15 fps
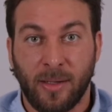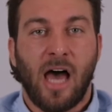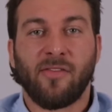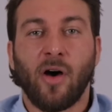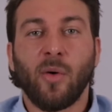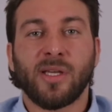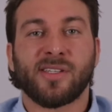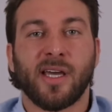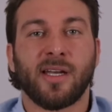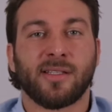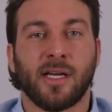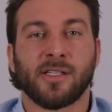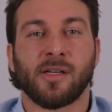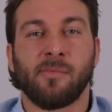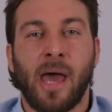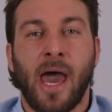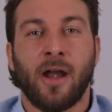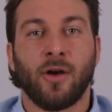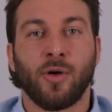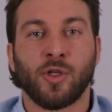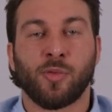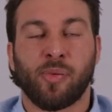I've always said it doesn't
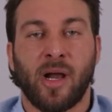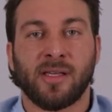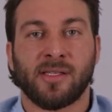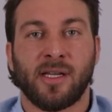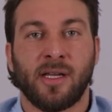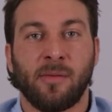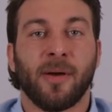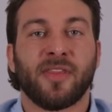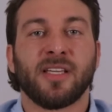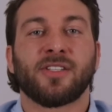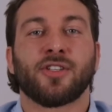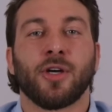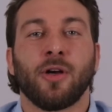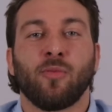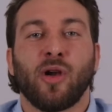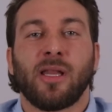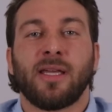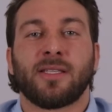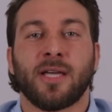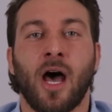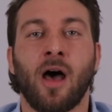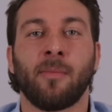matter who's president, but this term really
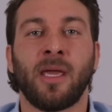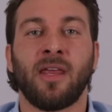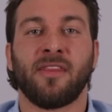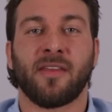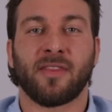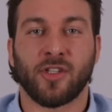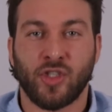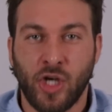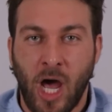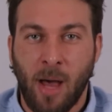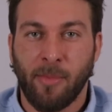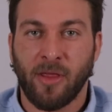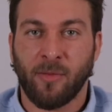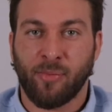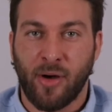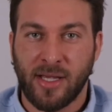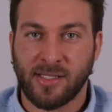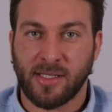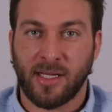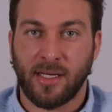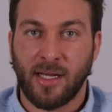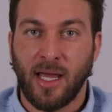taught me that the job of the
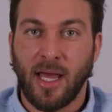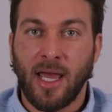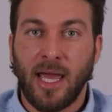president